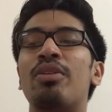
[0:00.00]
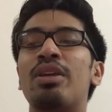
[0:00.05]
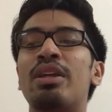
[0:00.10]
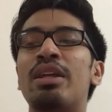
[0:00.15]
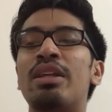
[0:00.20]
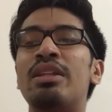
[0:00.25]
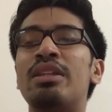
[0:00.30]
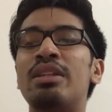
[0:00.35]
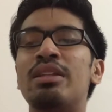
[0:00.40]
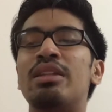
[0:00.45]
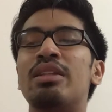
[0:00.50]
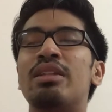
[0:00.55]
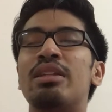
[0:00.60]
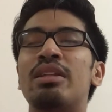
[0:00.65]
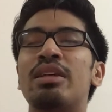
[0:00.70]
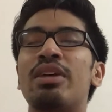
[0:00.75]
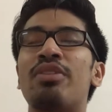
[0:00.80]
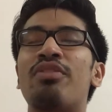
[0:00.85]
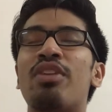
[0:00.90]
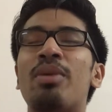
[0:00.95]
in
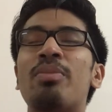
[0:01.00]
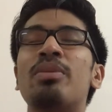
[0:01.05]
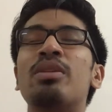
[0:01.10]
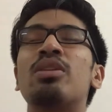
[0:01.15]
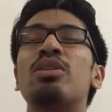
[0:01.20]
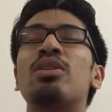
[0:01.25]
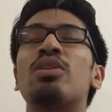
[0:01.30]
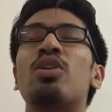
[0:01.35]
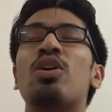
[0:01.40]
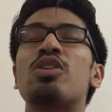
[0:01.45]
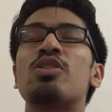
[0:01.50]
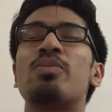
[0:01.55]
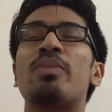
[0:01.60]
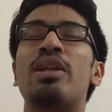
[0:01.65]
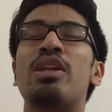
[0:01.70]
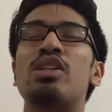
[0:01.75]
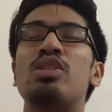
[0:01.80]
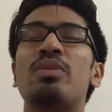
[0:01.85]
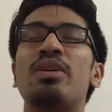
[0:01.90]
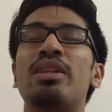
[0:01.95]
the environmental cost
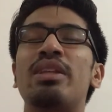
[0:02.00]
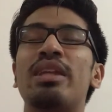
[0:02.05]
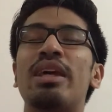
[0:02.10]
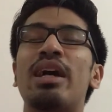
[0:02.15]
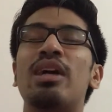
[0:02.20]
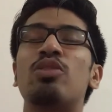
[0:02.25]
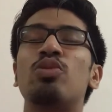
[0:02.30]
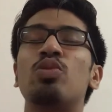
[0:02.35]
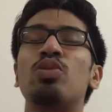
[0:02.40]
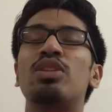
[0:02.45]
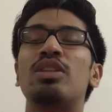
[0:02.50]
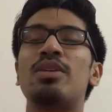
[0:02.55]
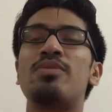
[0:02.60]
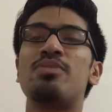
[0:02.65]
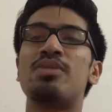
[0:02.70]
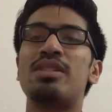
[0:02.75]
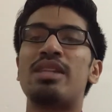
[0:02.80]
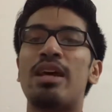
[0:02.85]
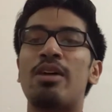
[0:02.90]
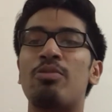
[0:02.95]
management, there are 2
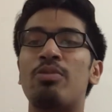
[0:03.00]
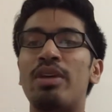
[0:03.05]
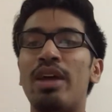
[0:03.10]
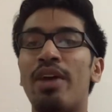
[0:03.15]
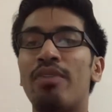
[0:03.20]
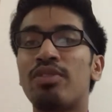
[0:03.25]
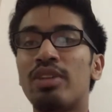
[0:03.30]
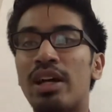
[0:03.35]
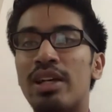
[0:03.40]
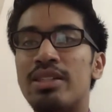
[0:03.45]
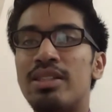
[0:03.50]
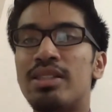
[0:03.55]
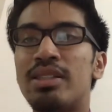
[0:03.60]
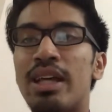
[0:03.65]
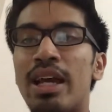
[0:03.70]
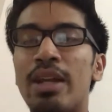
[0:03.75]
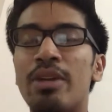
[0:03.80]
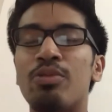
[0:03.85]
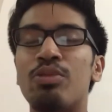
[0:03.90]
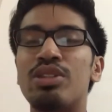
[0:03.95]
terms that we have to
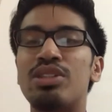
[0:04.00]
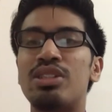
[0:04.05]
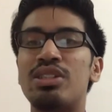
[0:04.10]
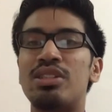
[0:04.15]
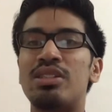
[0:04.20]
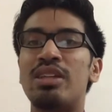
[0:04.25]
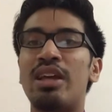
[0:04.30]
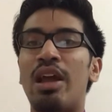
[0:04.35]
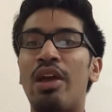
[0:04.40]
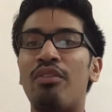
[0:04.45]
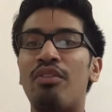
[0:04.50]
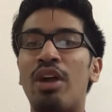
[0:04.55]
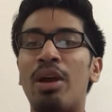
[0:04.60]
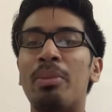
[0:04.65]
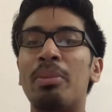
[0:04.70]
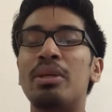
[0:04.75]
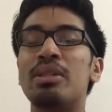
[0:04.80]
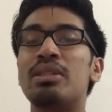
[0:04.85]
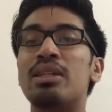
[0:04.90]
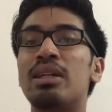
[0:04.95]
understand, which is the
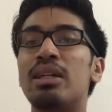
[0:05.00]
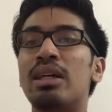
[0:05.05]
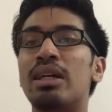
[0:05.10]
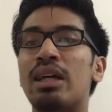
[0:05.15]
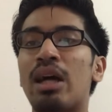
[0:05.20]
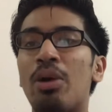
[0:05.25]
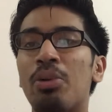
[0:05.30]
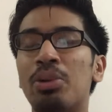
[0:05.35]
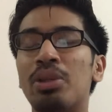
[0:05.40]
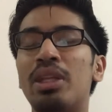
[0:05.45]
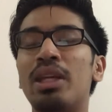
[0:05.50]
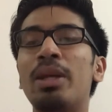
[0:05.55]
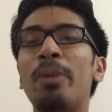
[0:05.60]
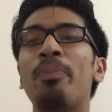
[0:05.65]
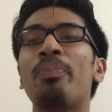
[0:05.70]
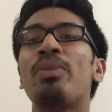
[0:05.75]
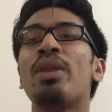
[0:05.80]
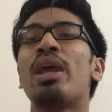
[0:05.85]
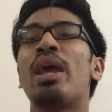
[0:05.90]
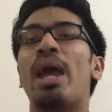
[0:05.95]
environmental accounting
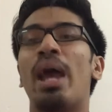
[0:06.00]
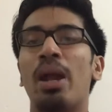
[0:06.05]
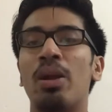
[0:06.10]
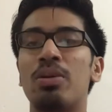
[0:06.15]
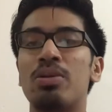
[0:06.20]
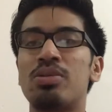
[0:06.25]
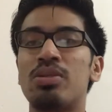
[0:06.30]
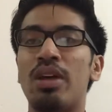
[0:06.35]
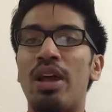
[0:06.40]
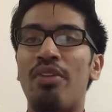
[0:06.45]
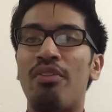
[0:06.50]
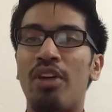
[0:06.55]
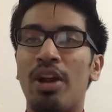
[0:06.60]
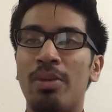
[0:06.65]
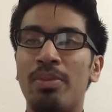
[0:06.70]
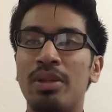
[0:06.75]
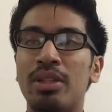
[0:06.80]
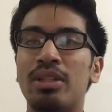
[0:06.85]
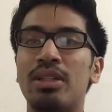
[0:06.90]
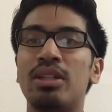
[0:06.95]
and also
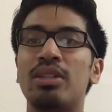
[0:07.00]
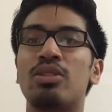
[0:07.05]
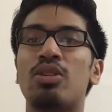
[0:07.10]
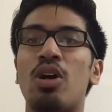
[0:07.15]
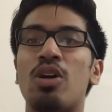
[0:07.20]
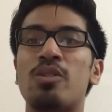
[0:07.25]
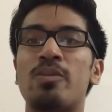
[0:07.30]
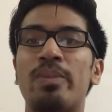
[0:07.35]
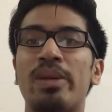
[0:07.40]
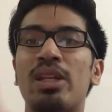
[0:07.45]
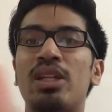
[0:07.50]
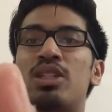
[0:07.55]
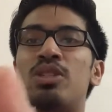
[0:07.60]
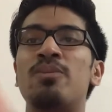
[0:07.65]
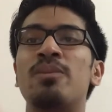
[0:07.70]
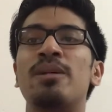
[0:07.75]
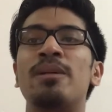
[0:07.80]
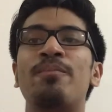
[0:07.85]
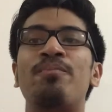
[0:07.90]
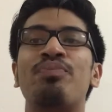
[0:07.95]
environmental cost
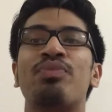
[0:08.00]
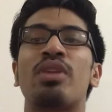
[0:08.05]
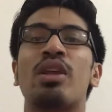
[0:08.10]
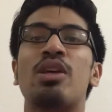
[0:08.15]
management.